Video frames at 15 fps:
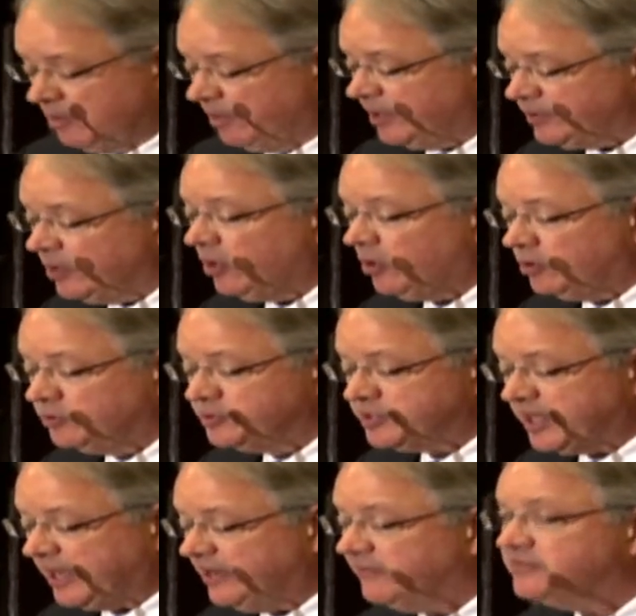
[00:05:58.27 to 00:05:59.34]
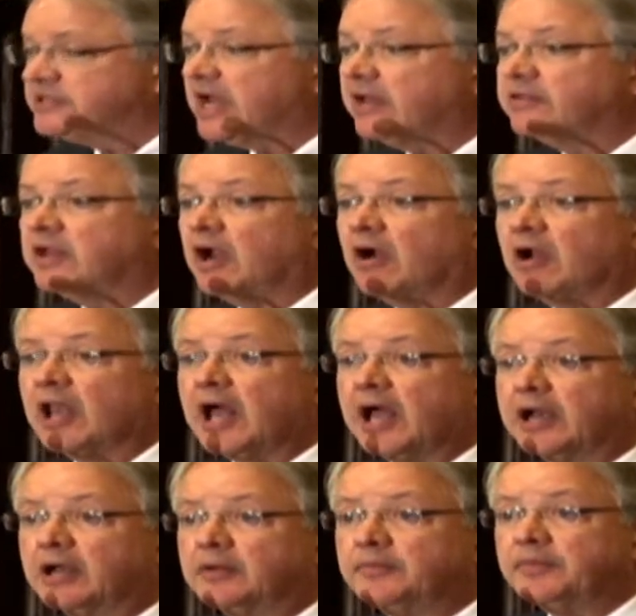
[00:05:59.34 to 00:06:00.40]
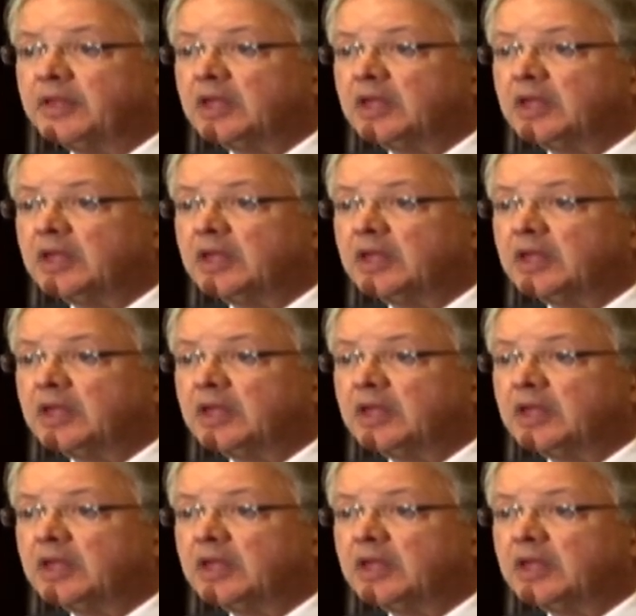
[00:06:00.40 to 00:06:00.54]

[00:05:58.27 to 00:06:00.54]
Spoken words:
but the whole state of South Carolina.